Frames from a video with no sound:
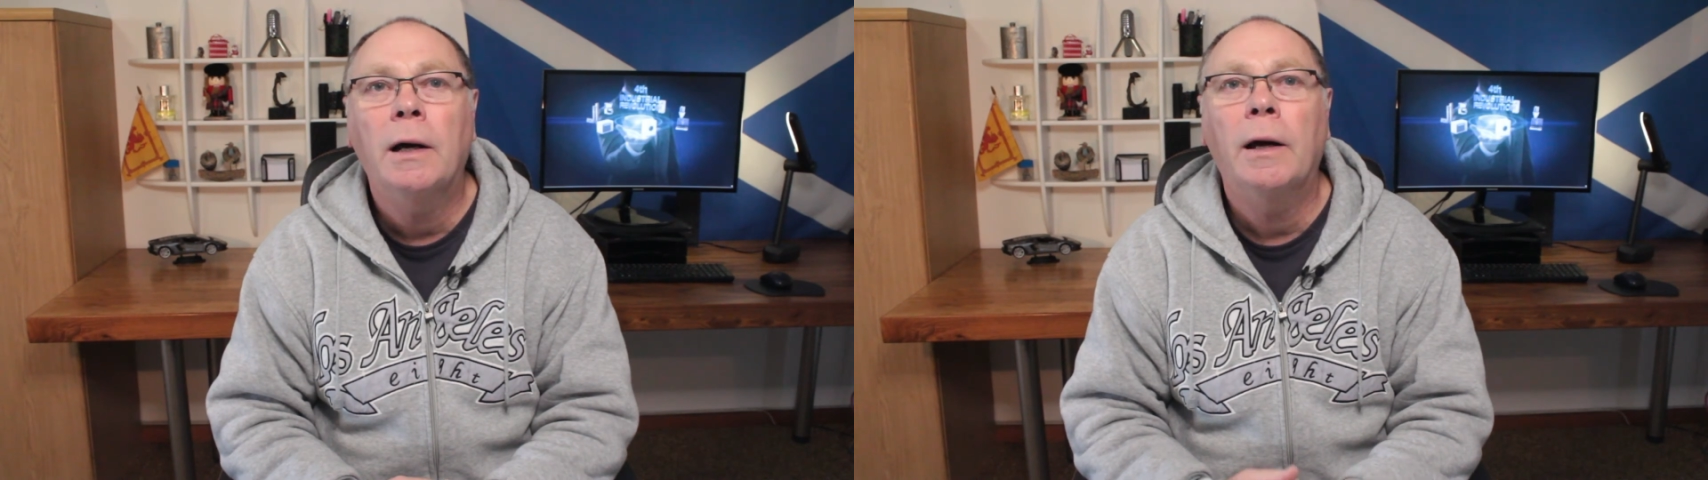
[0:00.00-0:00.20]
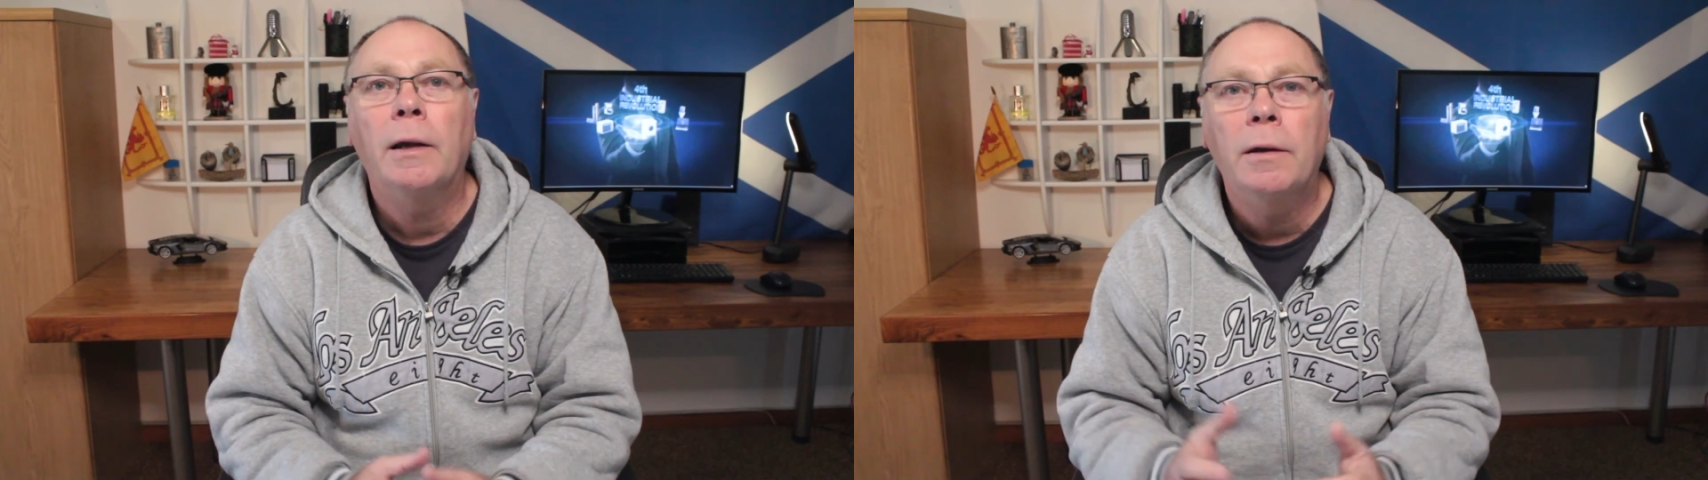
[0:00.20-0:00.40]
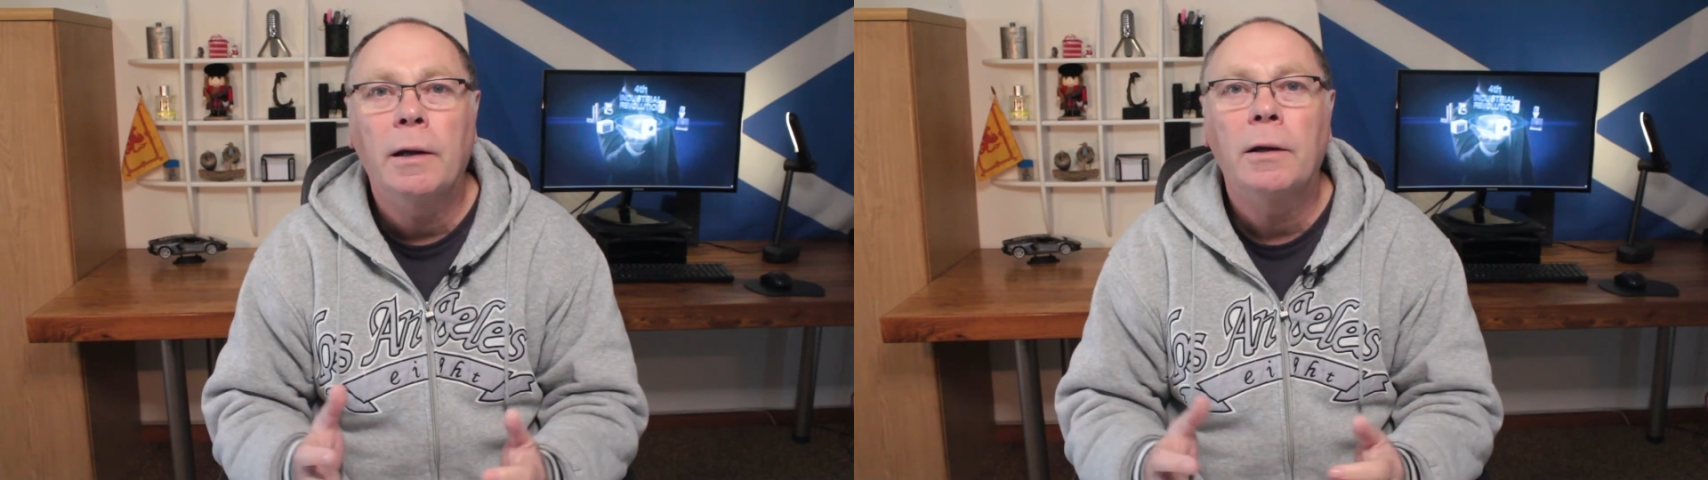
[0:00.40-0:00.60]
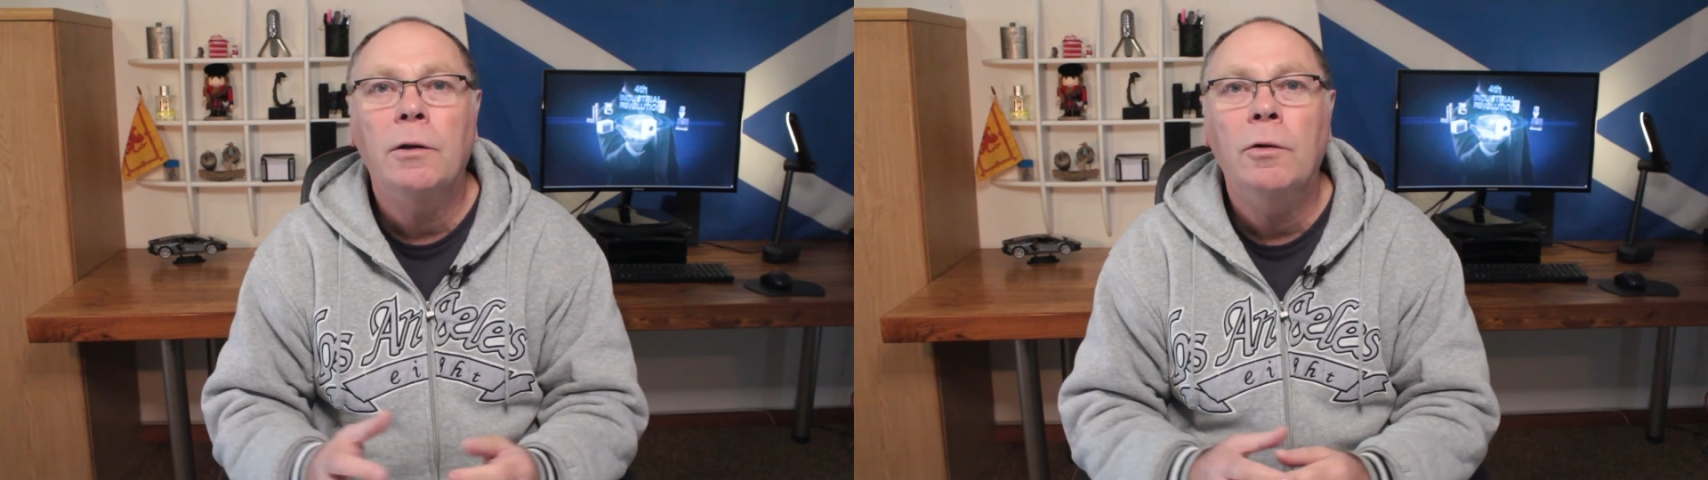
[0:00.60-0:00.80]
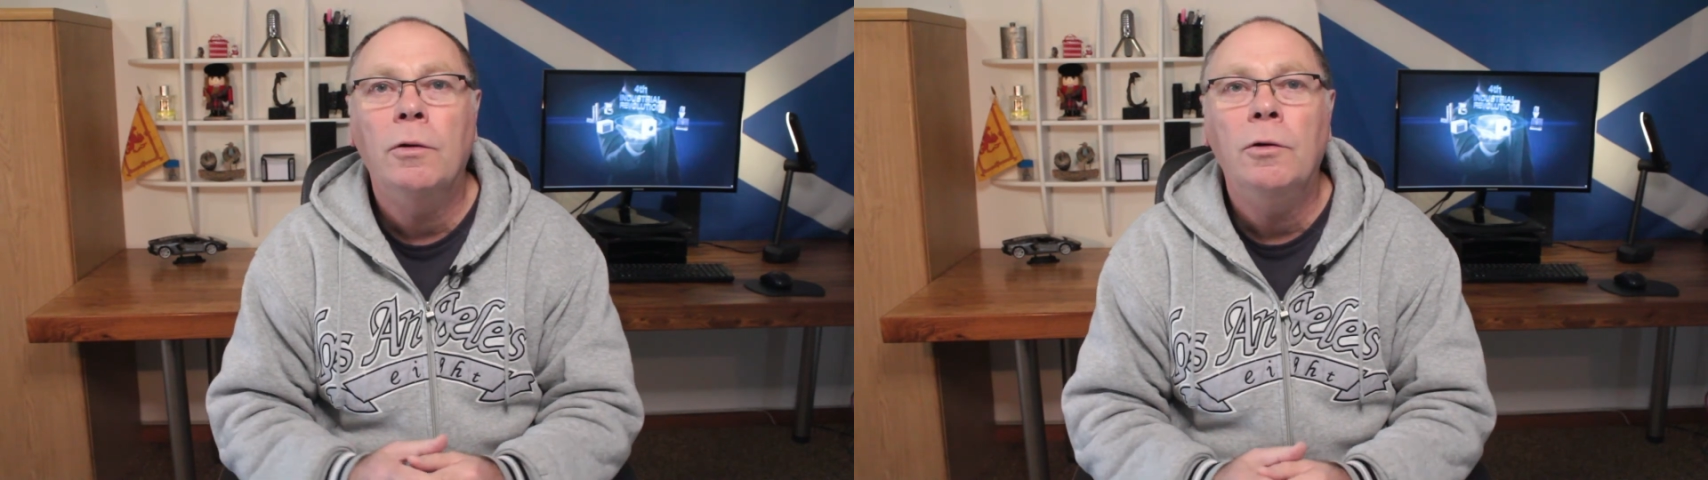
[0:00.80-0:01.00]
and
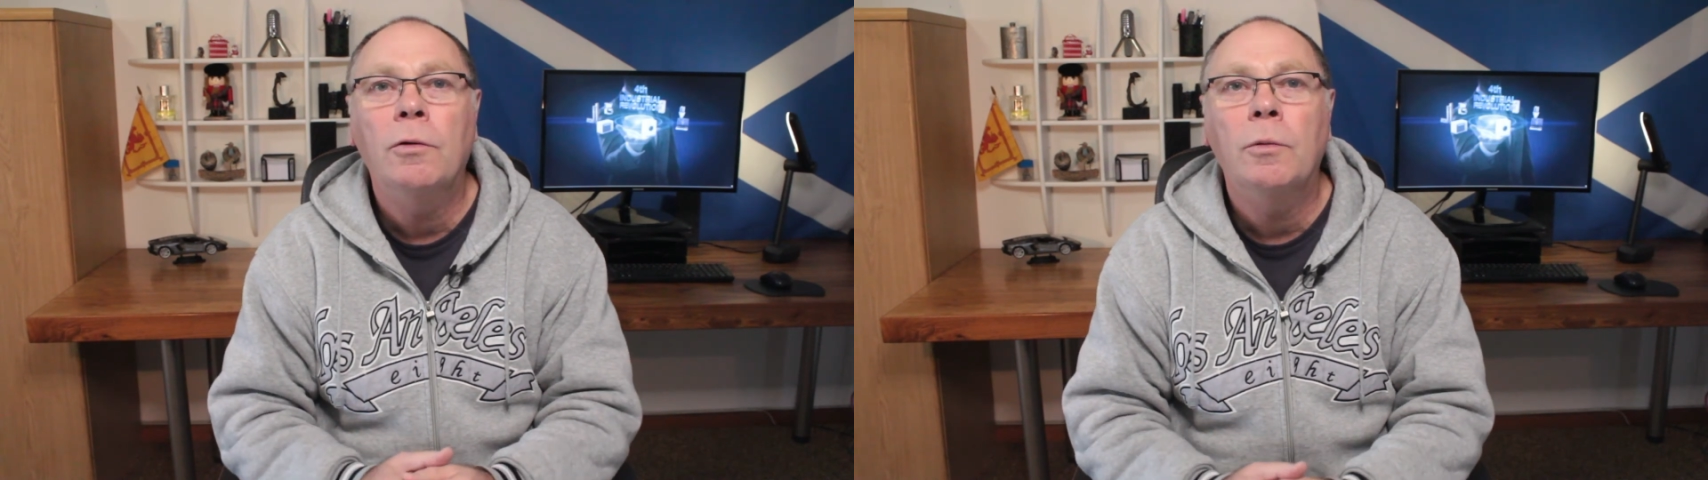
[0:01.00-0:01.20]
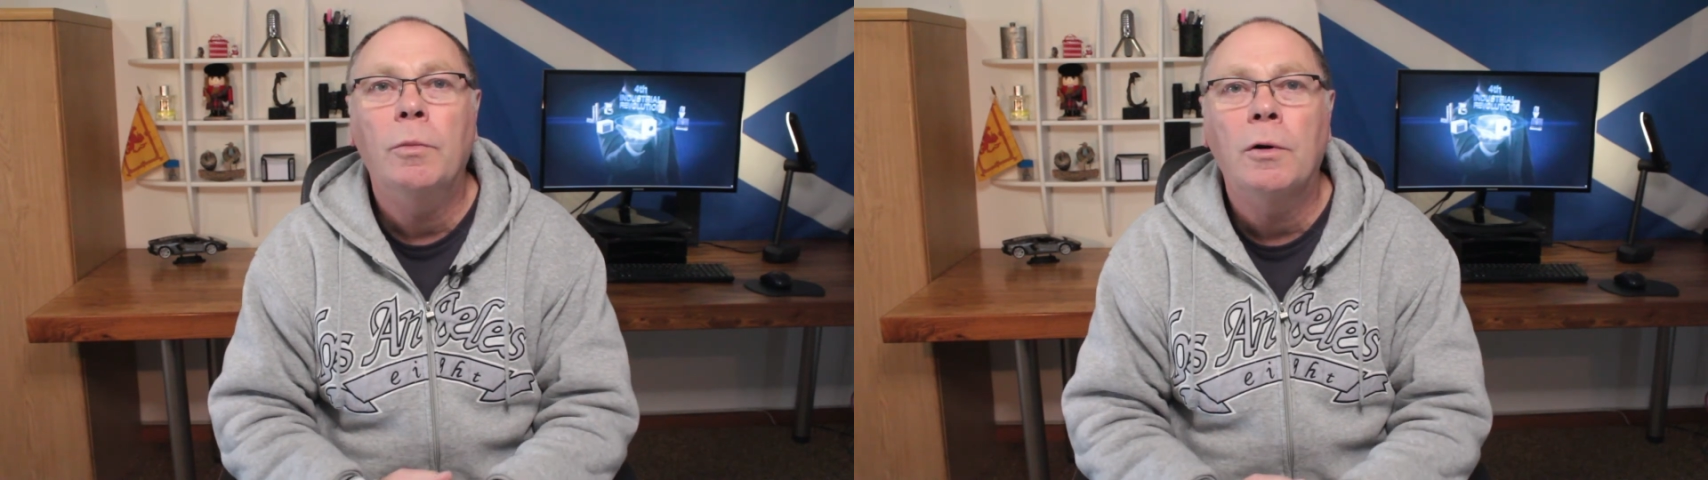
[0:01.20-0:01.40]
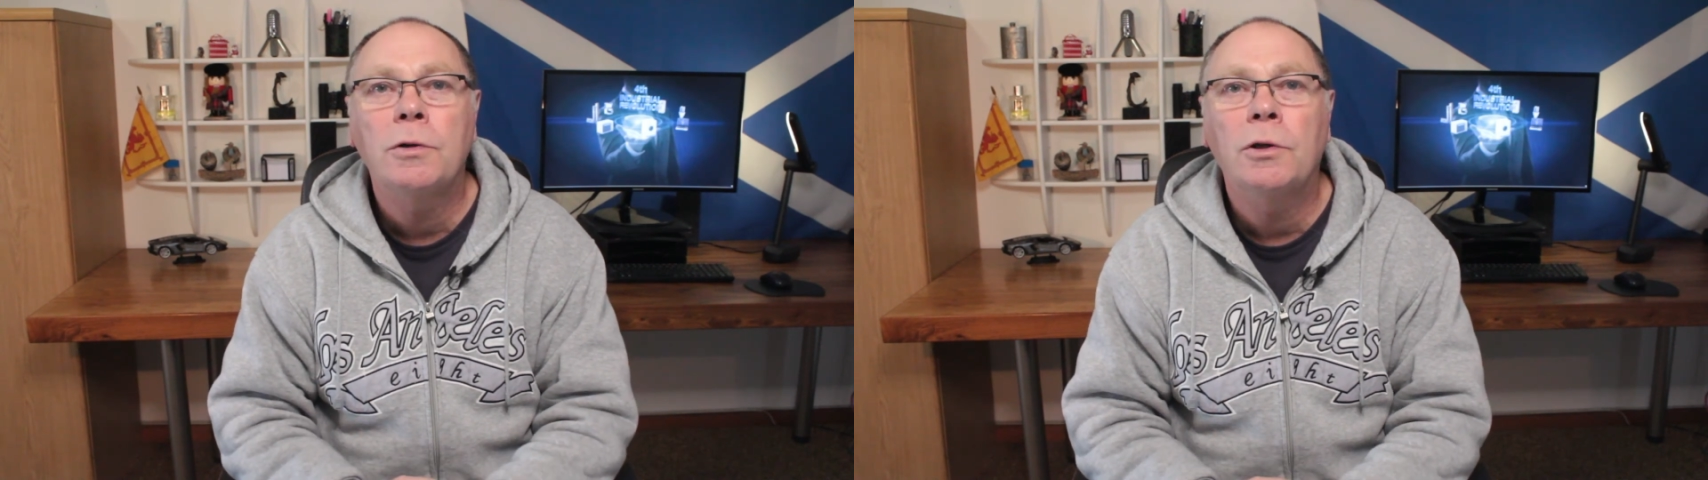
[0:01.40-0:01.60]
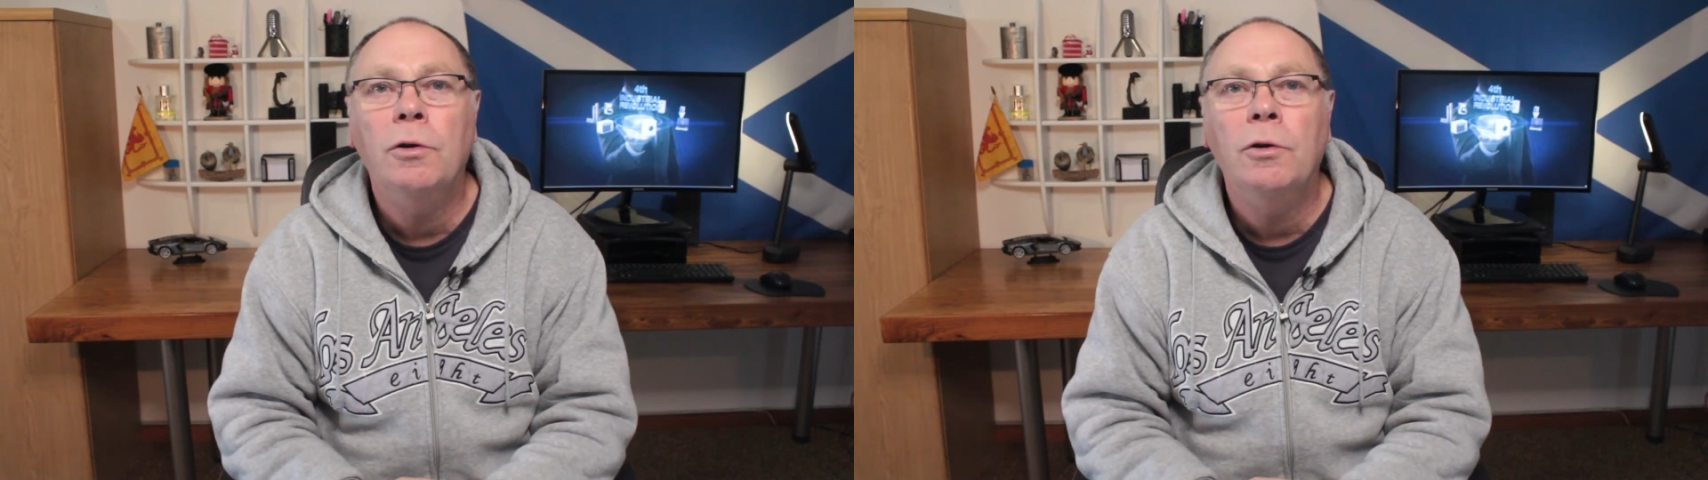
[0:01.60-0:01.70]
you're the boss,